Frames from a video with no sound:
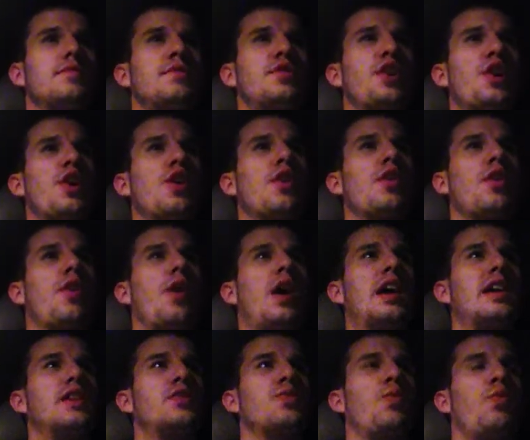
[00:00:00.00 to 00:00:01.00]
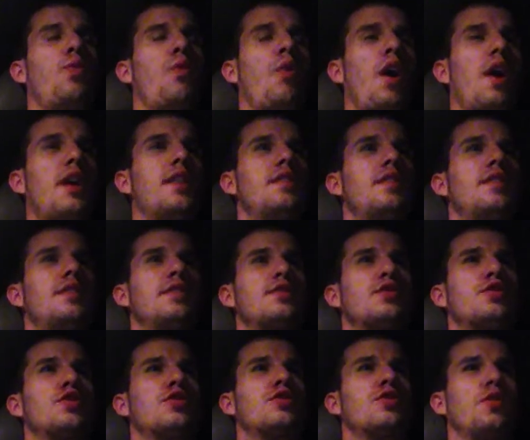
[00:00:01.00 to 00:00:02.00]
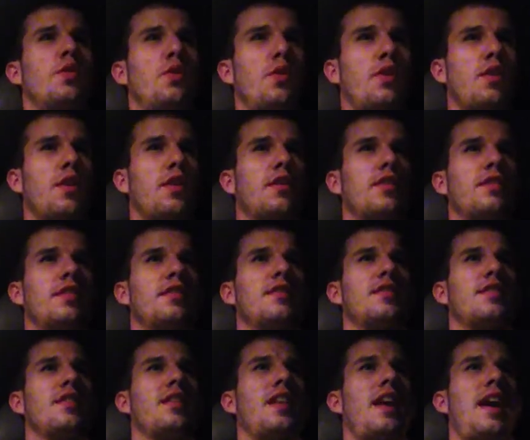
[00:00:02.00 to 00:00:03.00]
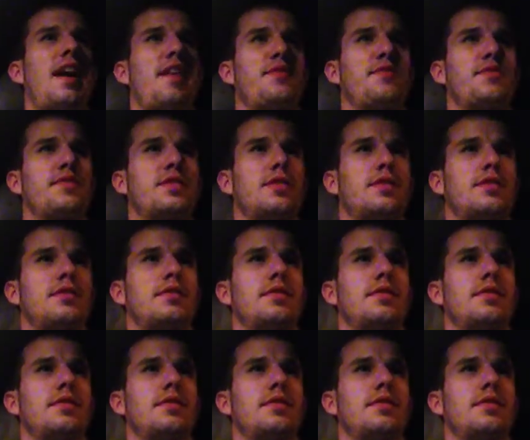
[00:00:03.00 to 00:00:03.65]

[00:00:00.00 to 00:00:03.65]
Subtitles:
there is one store left.